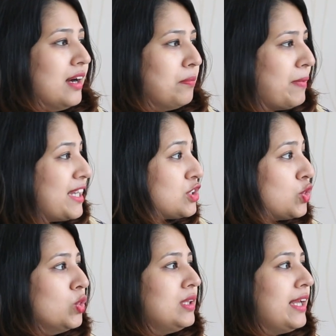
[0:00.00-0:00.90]
My
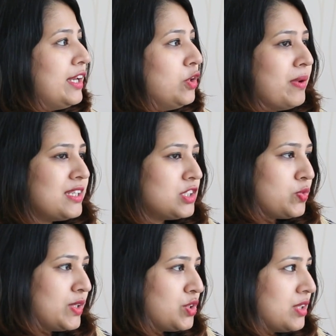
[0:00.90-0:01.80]
school, they knew my
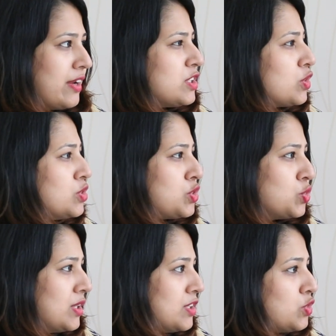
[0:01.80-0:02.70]
situation. I was a good
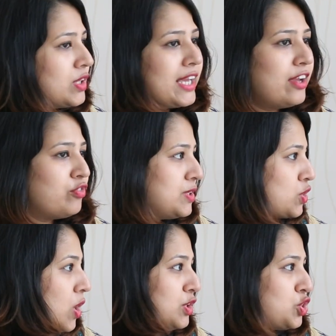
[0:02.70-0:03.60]
student, so they gave me
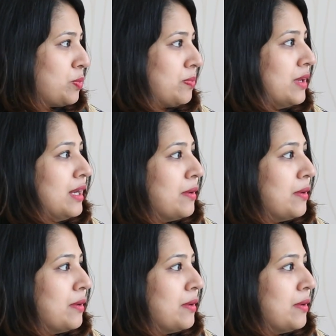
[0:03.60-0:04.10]
scholarship.